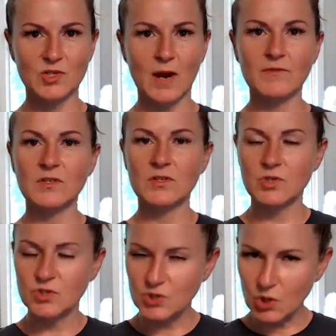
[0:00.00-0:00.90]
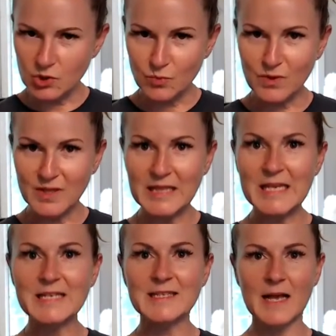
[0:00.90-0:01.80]
as you start to
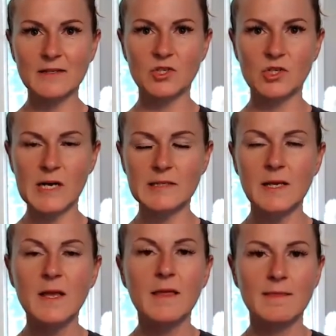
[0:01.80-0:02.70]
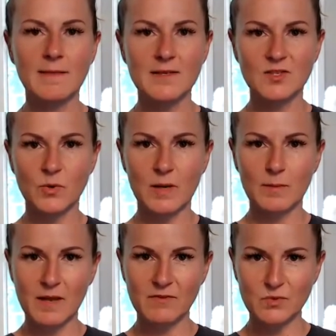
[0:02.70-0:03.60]
release that stress, then the sodium
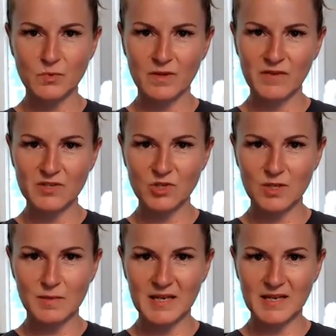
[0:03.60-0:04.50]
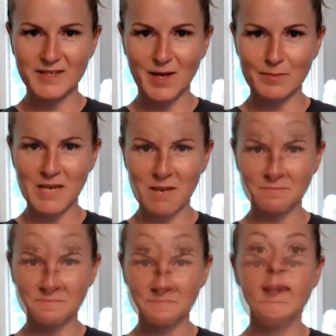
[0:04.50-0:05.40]
levels will eventually begin to come down.
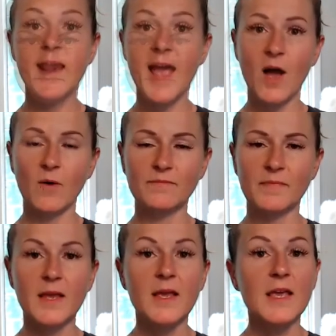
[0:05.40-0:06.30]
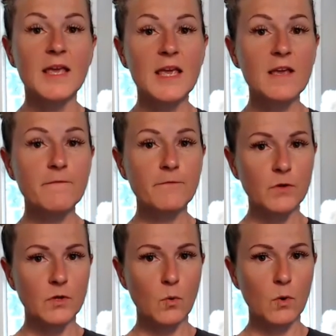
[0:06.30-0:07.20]
Now, if
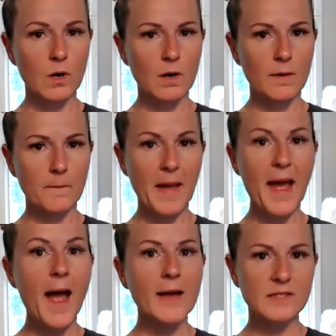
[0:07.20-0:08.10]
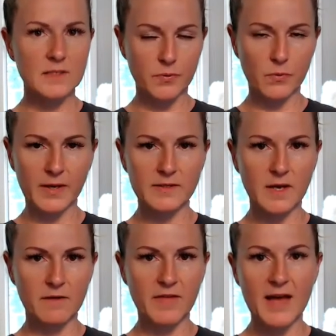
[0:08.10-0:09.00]
you're past the point
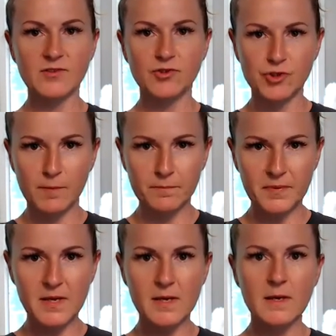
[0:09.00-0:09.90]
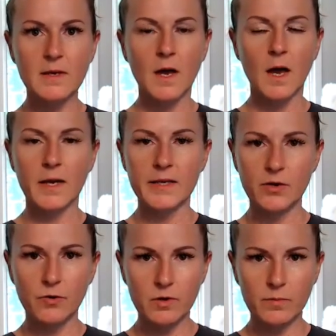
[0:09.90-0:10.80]
of that jumpy,
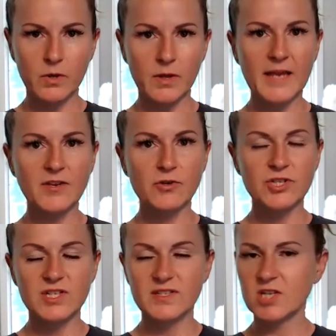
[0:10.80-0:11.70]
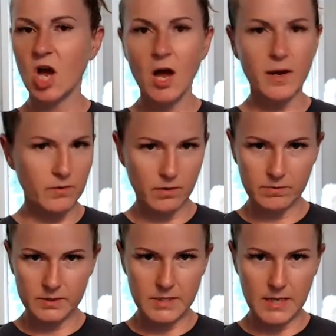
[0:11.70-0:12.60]
irritable, and you're just tired all the